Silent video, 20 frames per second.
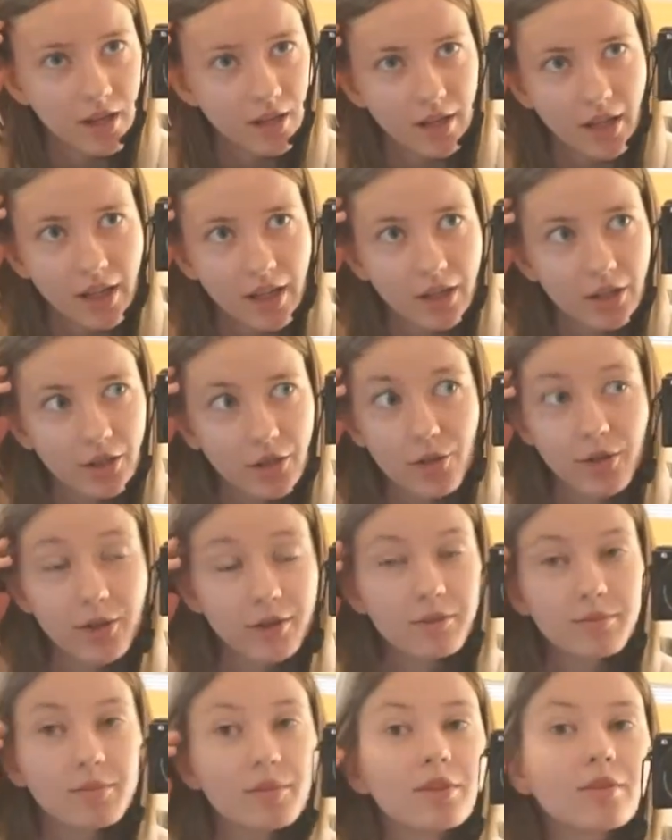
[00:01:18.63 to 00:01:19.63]
like
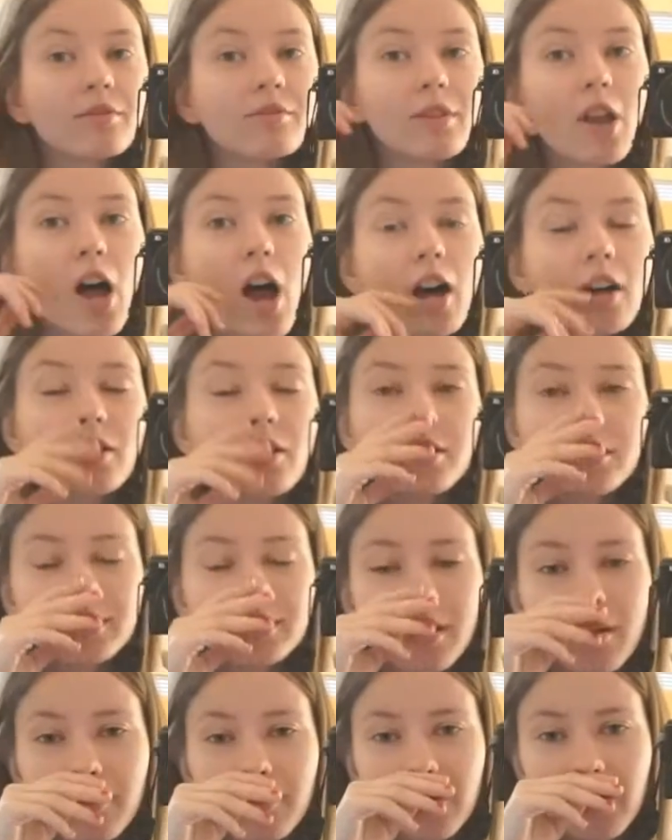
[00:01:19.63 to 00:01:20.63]
Christmas vlog or
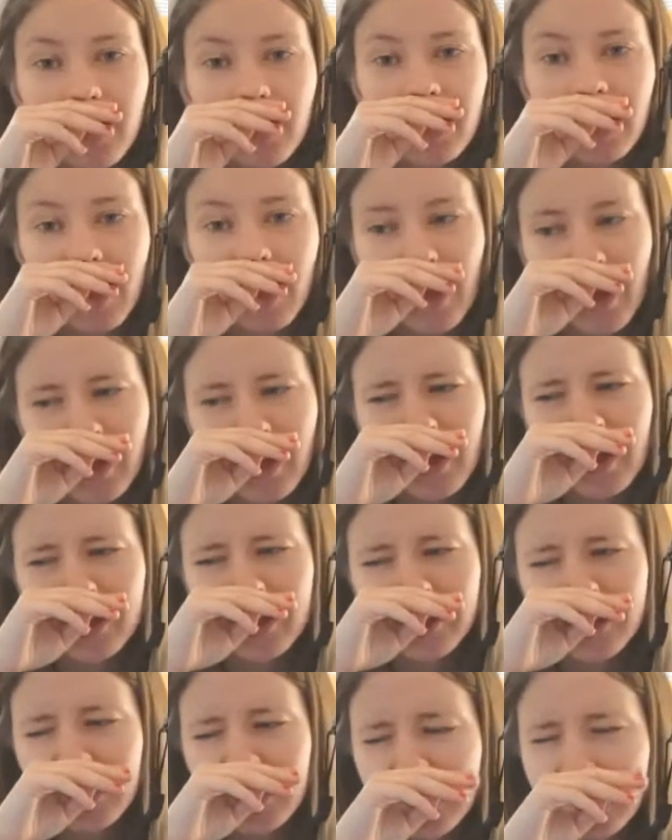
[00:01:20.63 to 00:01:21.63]
something, and
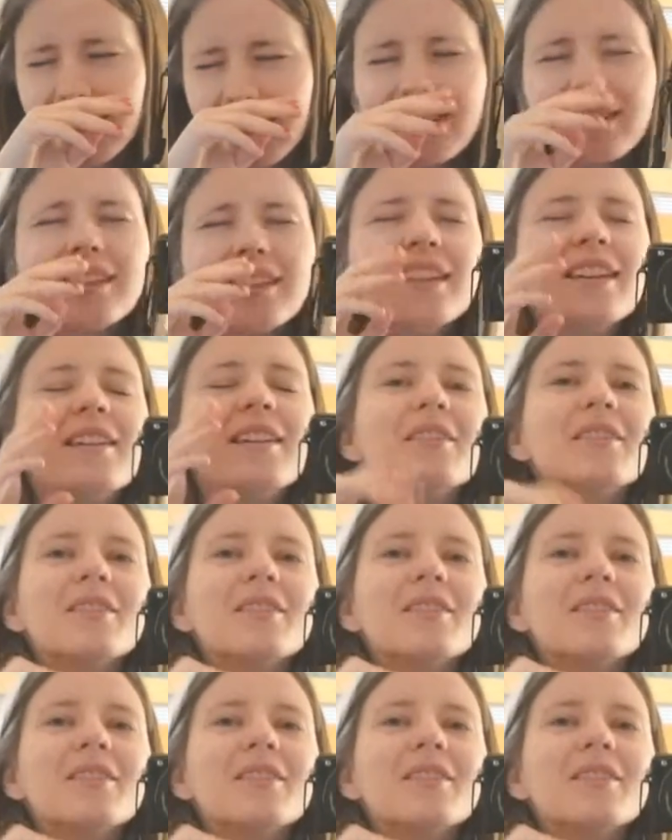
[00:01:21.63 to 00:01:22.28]
it didn't